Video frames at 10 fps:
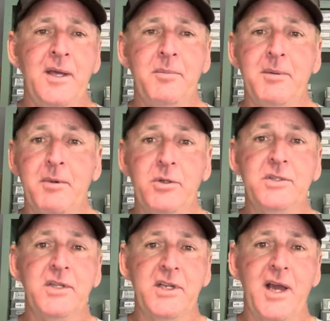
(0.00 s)
But
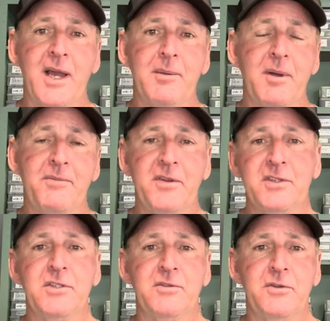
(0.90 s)
most of the time I'm
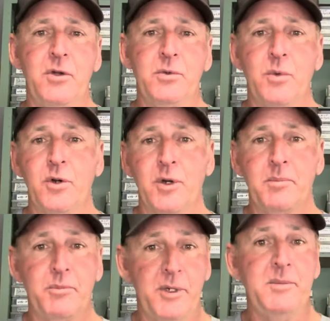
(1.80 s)
fishing a floating worm
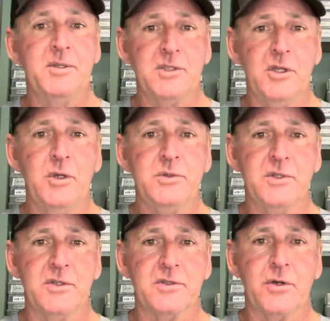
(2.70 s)
pretty much close to
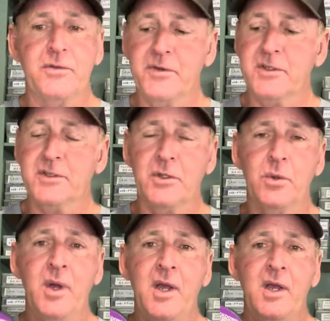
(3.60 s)
the surface.
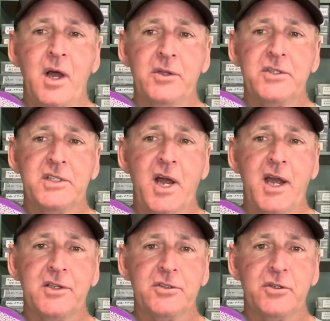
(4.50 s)
So I'll just
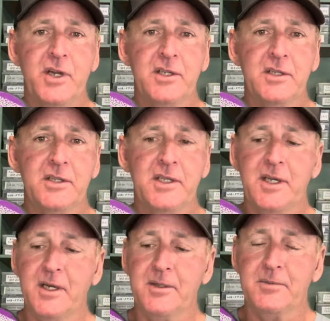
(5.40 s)
tie it straight to
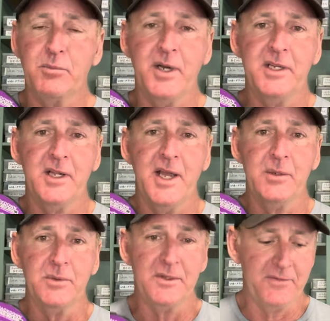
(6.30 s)
the braided
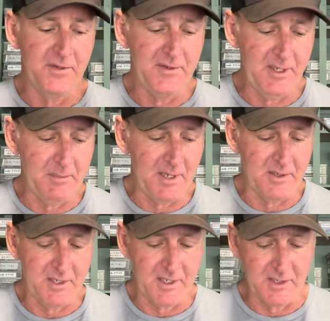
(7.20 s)
line with the 15
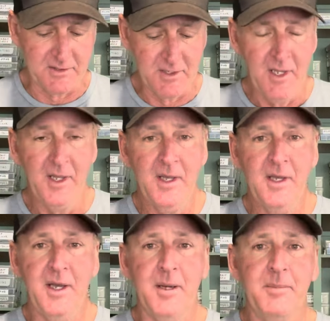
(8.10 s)
pound test.
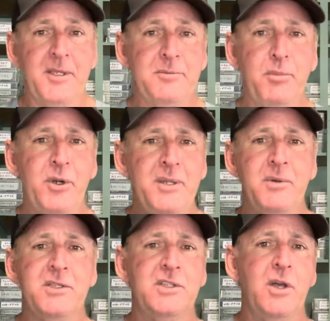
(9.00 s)
That's pretty
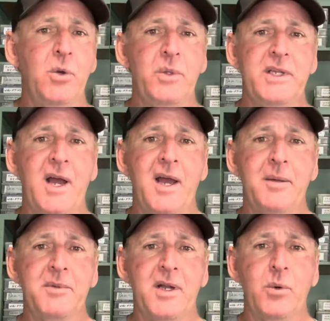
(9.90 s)
much the only
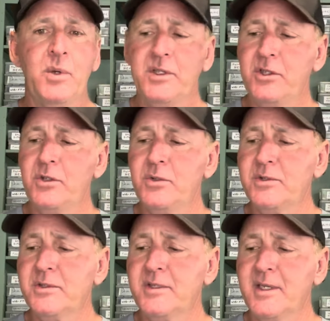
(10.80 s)
time that I will
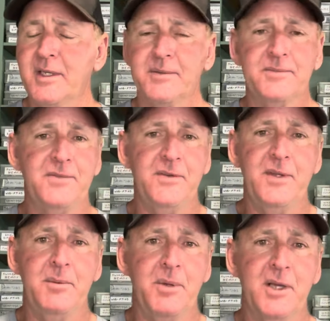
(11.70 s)
use the
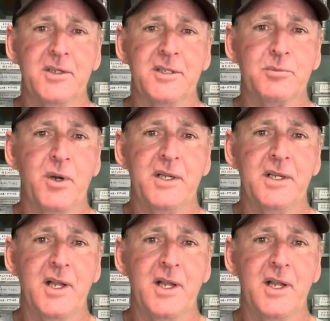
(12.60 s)
15 pound test braided